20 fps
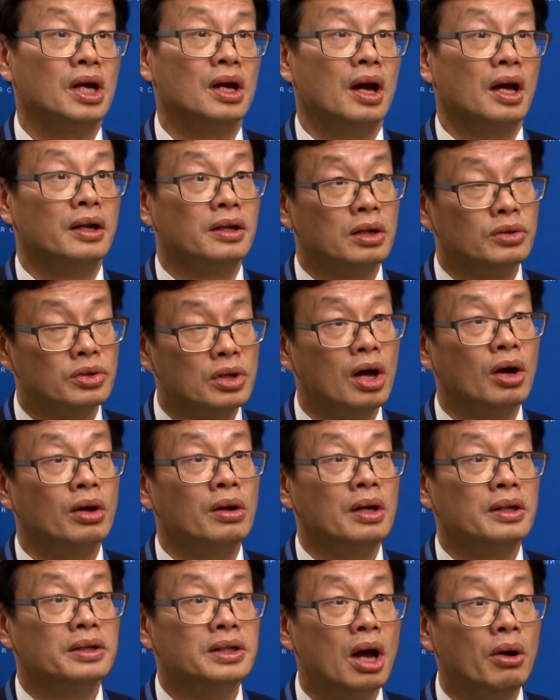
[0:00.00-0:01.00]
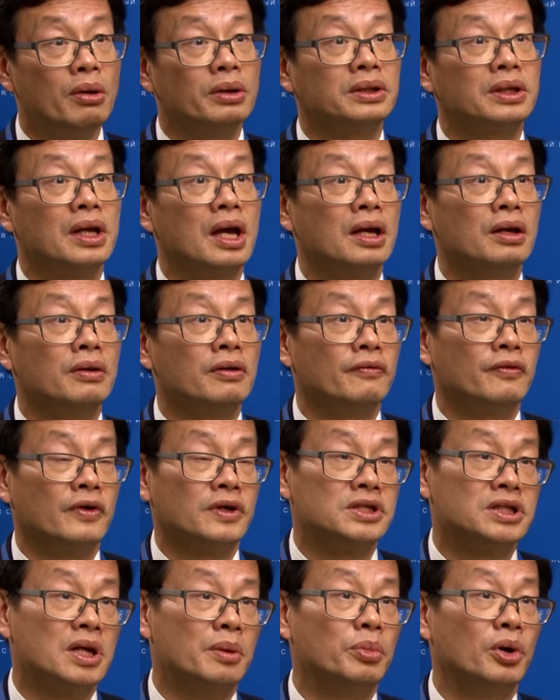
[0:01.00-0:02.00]
And nowadays, for
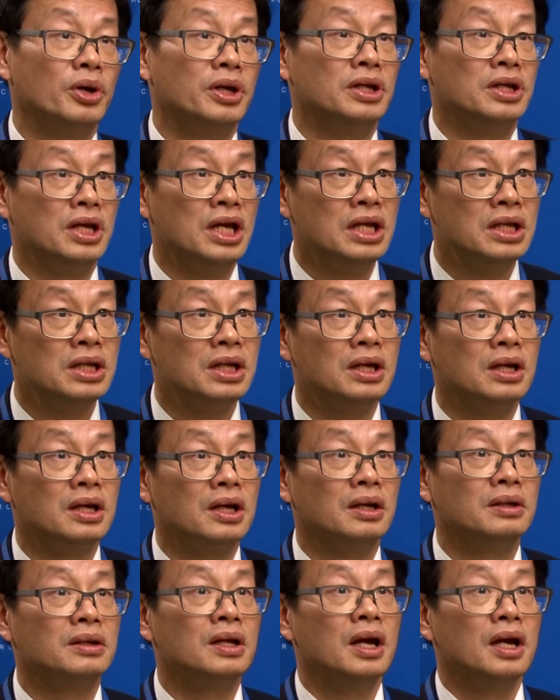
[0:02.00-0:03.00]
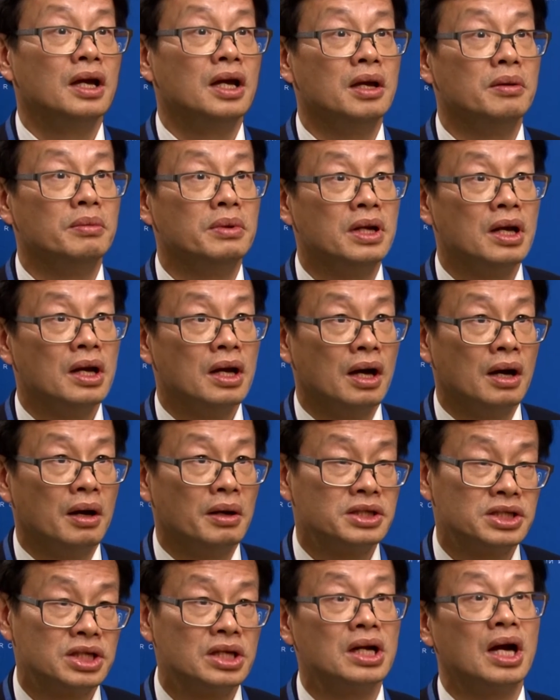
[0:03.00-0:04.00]
example, in India, in
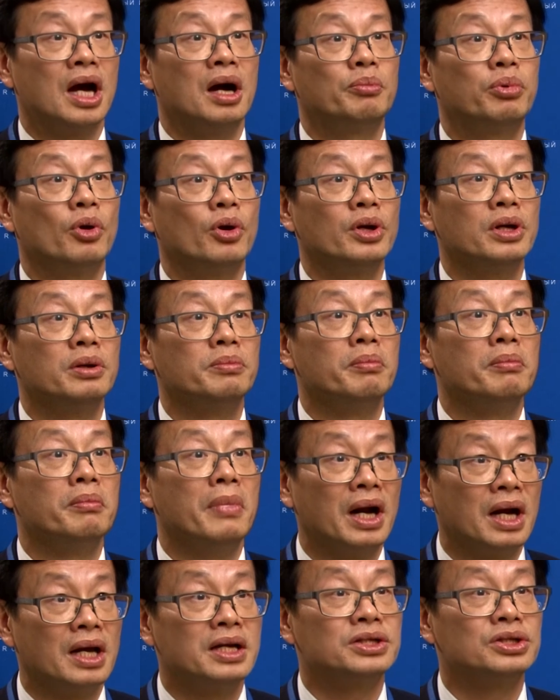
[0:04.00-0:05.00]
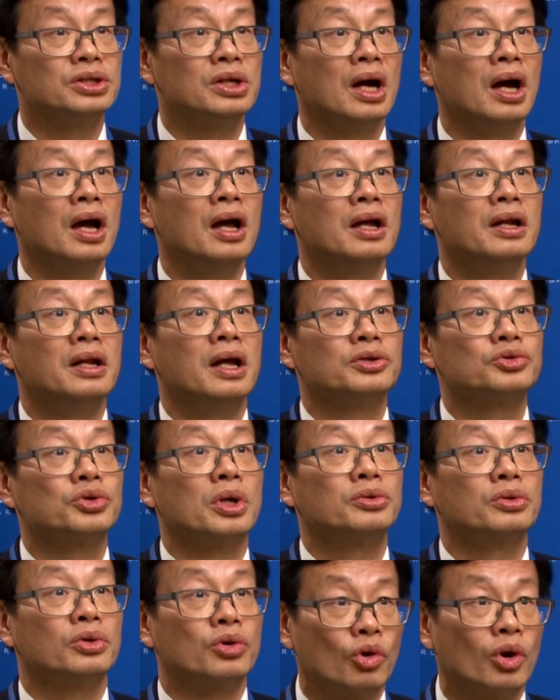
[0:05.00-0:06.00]
Singapore, in Malaysia, they're
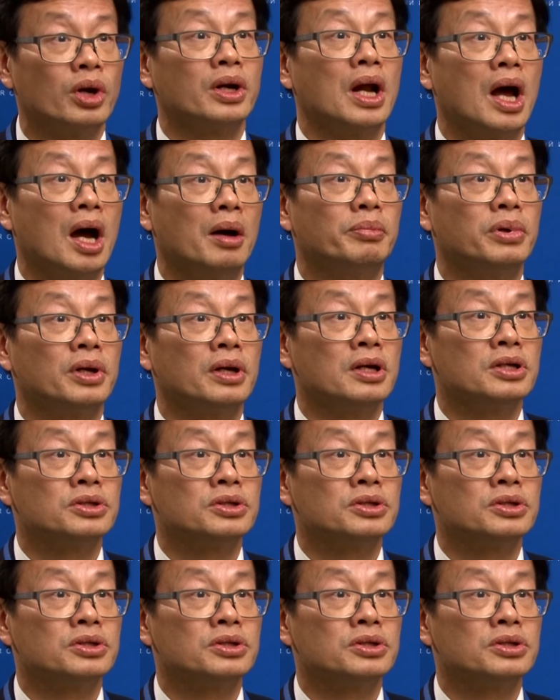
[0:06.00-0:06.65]
trying to grow up.